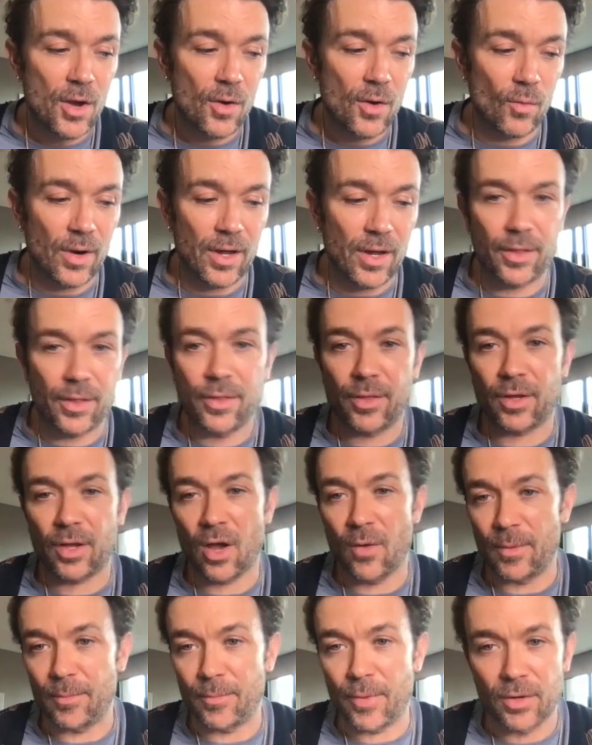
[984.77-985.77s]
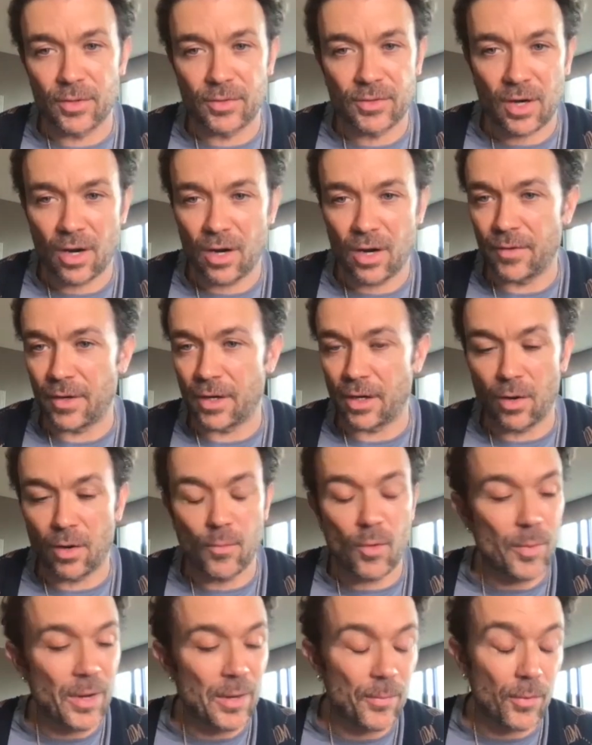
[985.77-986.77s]
with coming post-COVID, a lot
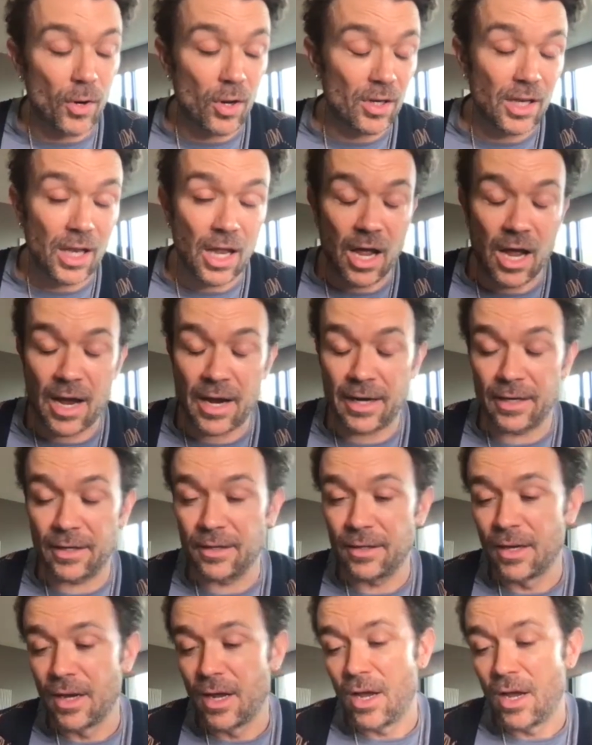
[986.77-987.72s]
more people online,